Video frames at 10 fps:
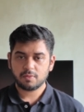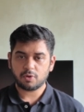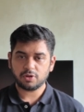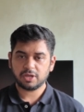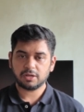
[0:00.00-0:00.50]

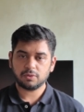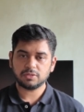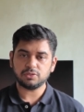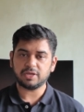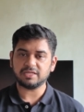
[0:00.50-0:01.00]
what you can do
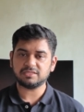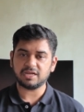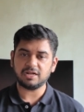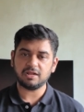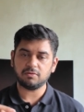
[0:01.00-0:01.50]
is you can
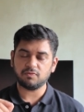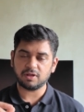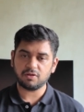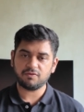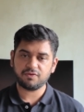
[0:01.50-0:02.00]
send in
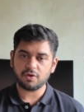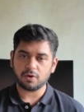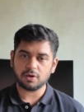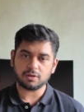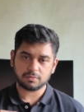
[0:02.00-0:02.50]
one of
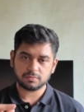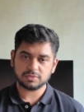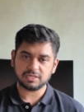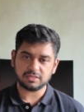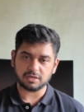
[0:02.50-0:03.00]
your
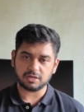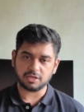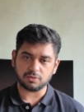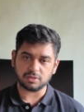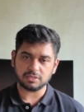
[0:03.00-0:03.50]

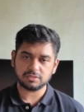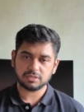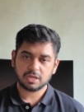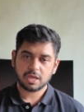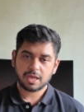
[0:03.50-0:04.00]
C30 units,